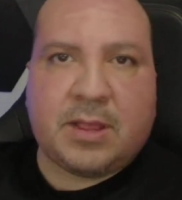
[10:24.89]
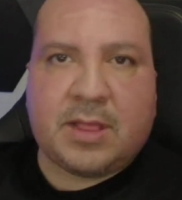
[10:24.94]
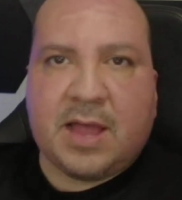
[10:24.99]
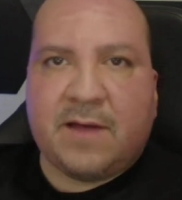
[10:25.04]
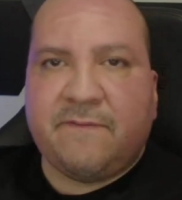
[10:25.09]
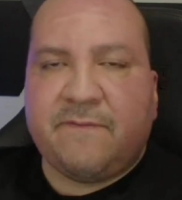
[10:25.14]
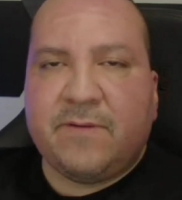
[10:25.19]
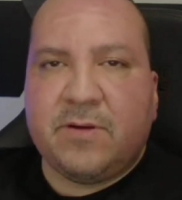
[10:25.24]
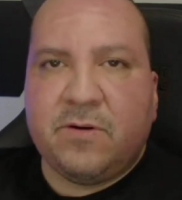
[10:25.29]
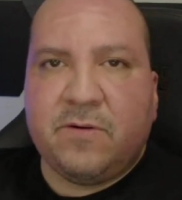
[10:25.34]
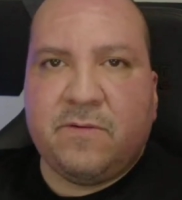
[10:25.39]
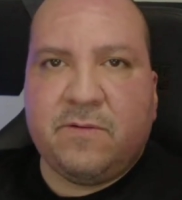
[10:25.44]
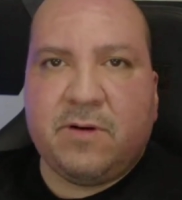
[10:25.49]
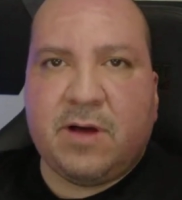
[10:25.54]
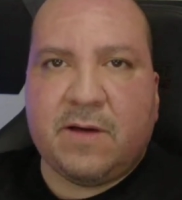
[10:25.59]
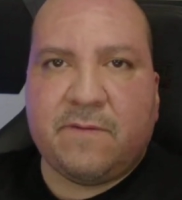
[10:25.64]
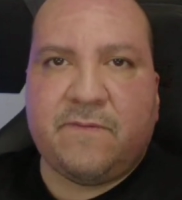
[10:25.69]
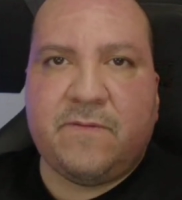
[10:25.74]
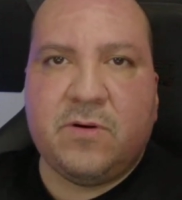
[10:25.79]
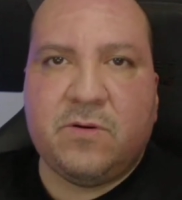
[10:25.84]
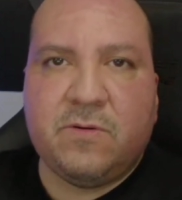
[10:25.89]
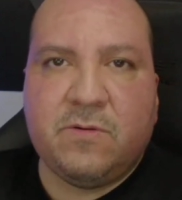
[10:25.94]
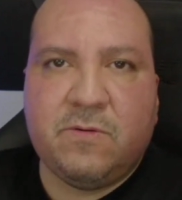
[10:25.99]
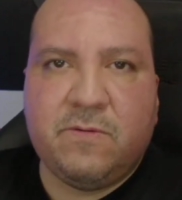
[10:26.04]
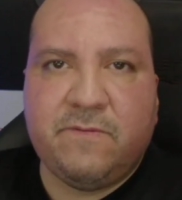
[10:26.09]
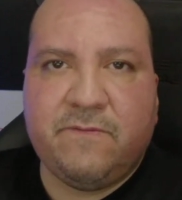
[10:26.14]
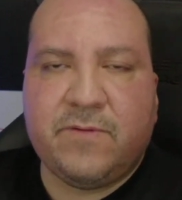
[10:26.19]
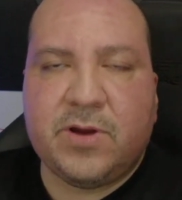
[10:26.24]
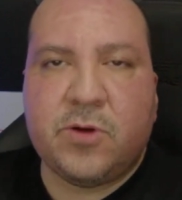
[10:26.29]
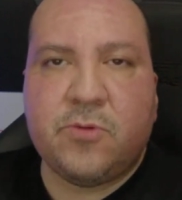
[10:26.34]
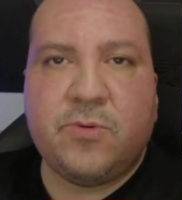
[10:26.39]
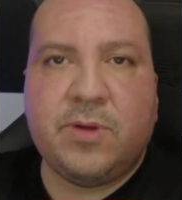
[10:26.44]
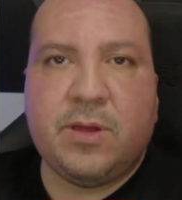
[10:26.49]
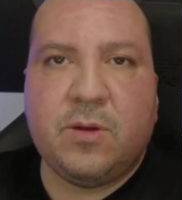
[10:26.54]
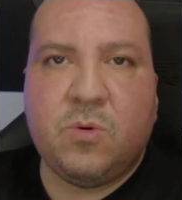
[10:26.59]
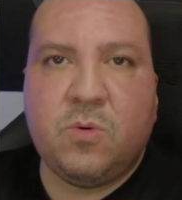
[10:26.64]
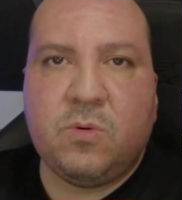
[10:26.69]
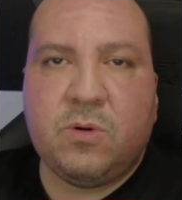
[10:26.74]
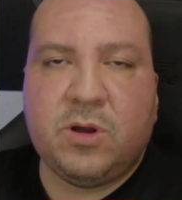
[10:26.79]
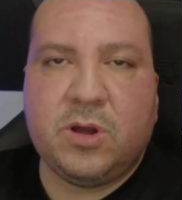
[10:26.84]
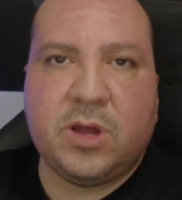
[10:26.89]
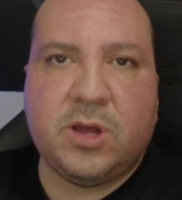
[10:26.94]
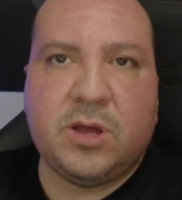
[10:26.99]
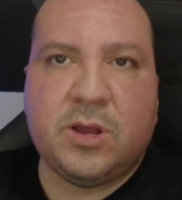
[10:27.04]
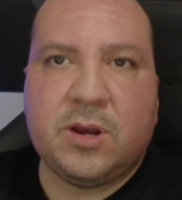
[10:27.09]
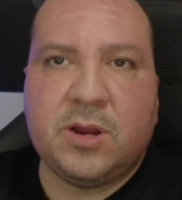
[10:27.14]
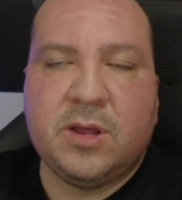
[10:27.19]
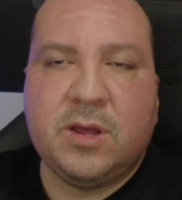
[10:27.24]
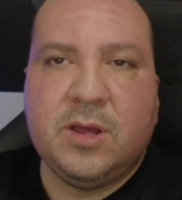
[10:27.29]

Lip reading: I feel very good.